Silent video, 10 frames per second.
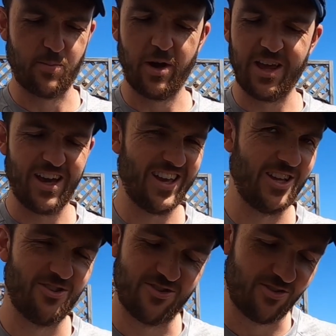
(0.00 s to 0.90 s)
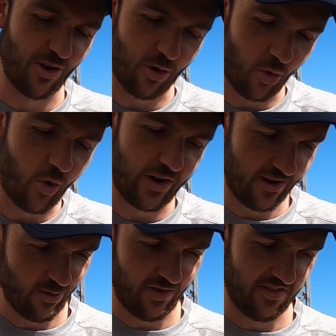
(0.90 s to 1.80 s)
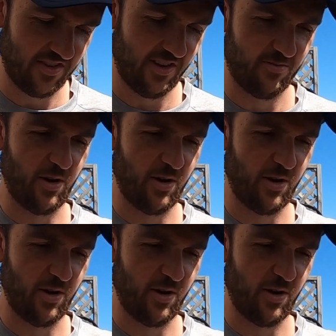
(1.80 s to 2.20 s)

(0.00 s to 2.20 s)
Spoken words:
But you just don't quite know these things.